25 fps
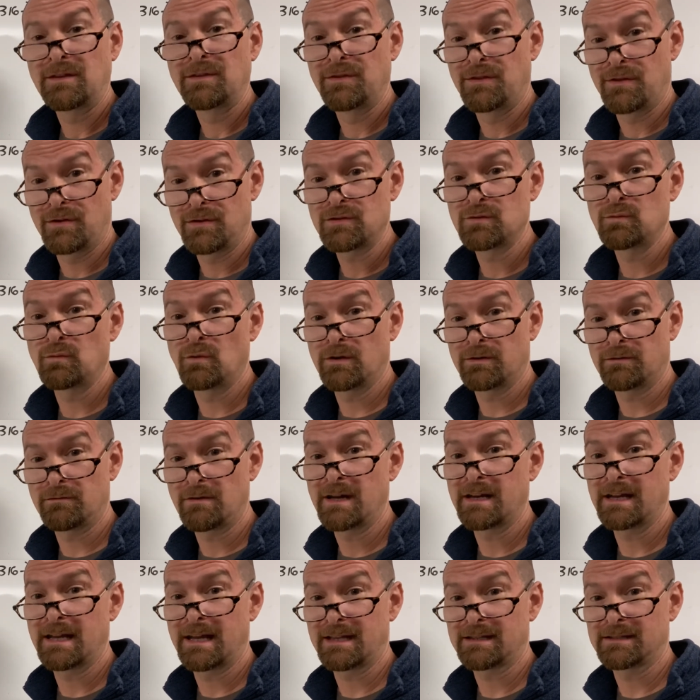There's one
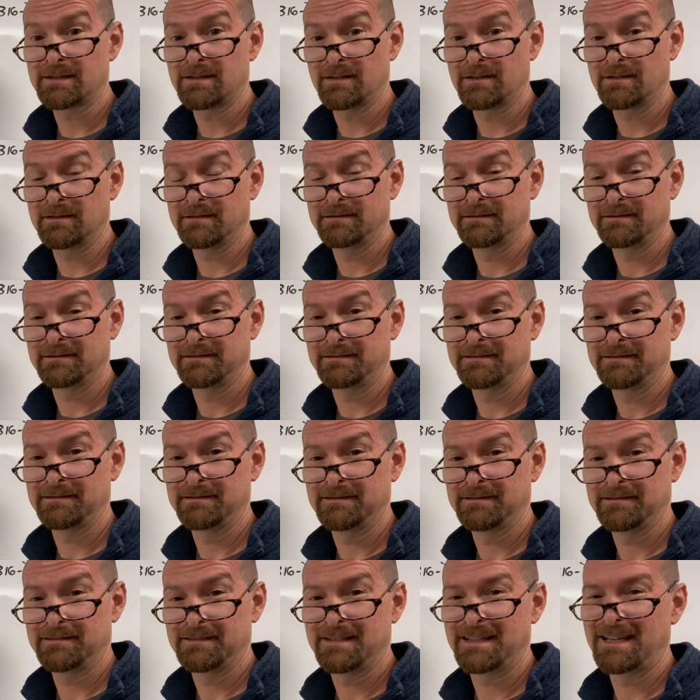right answer,
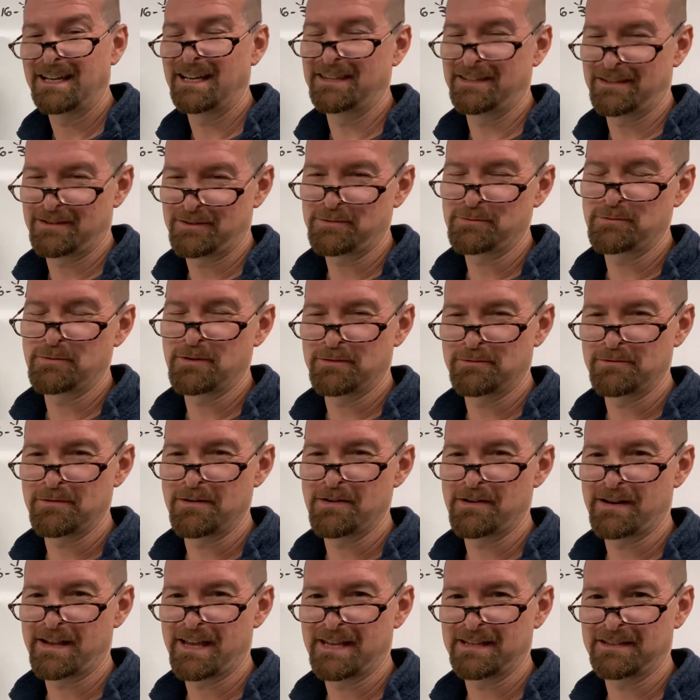and there's one
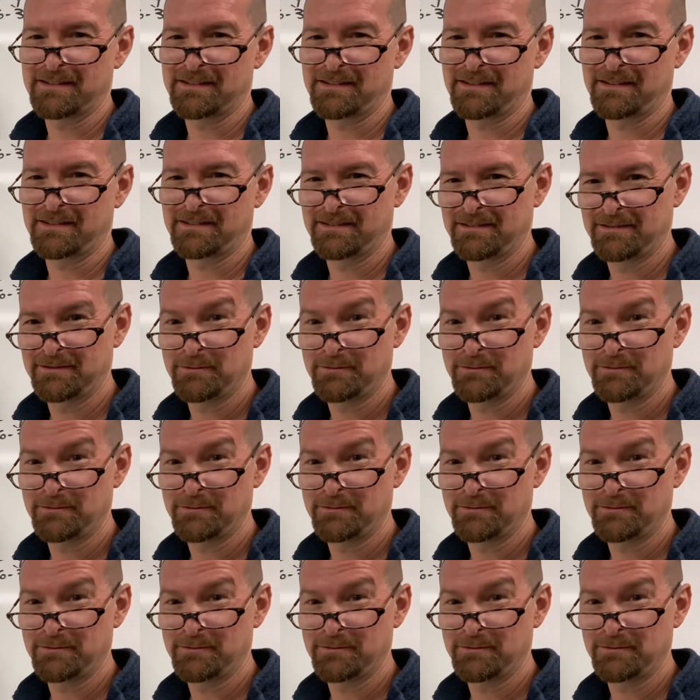wrong answer.